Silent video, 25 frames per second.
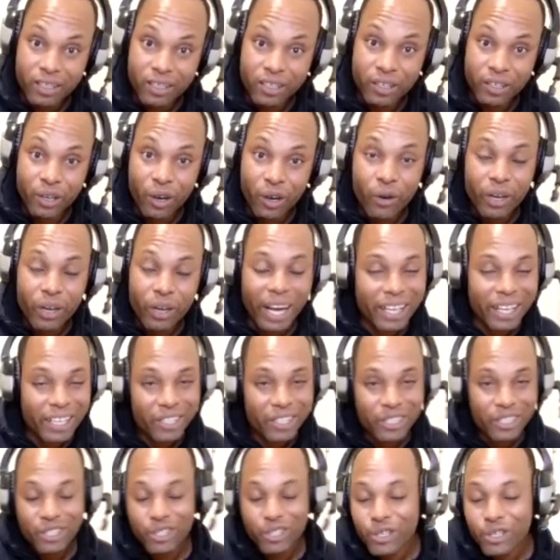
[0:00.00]
You know, and I can
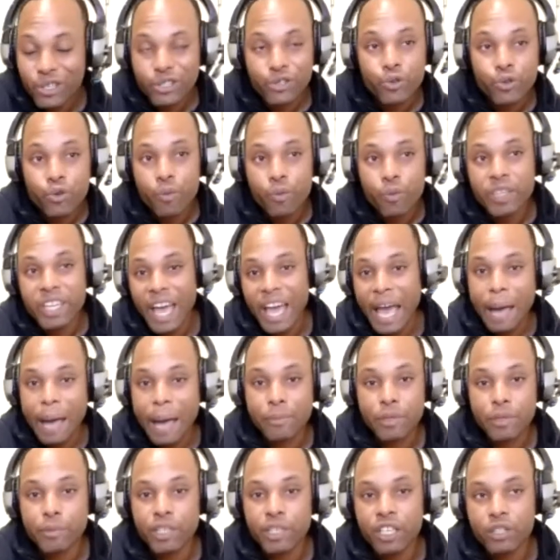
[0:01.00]
assure you, you will be
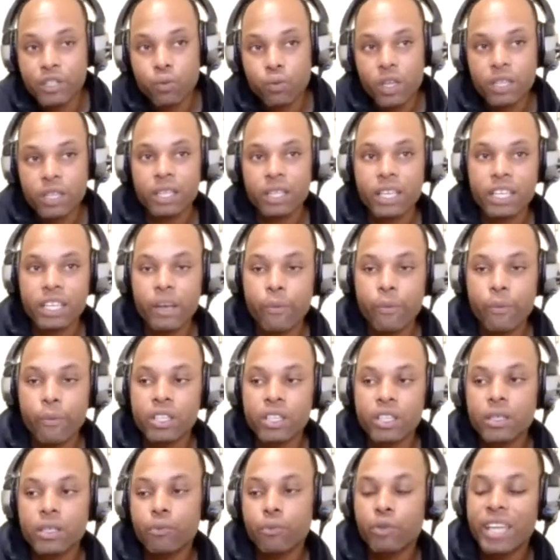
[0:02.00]
happy, because one thing that
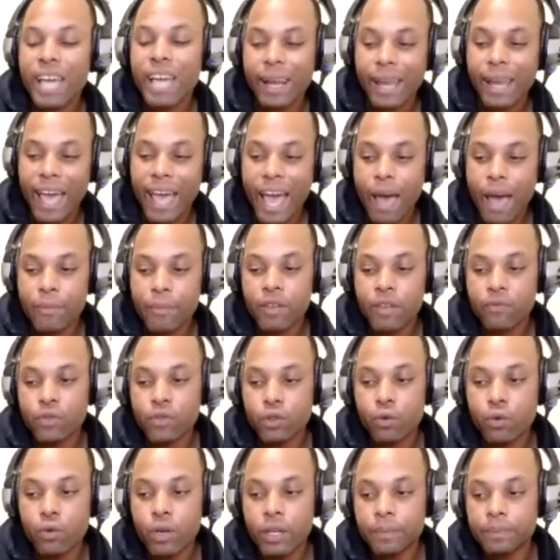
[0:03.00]
we got a habit of
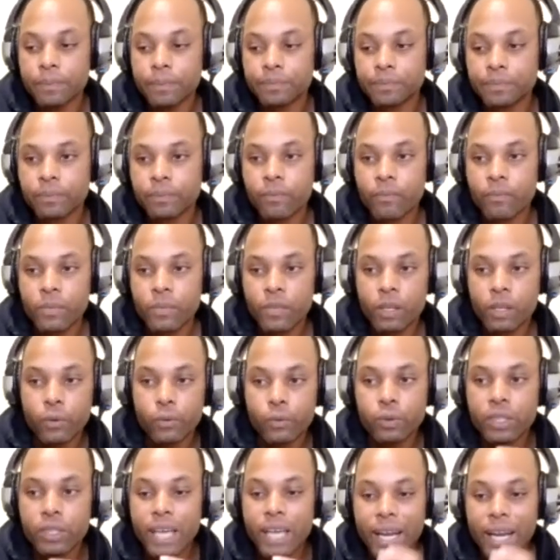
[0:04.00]
doing,
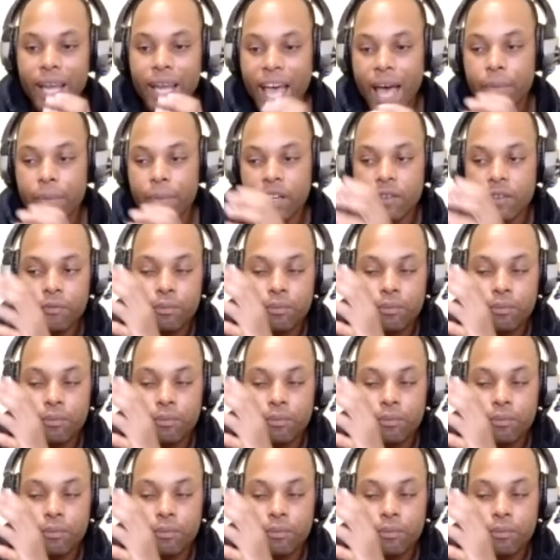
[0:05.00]
we got a habit of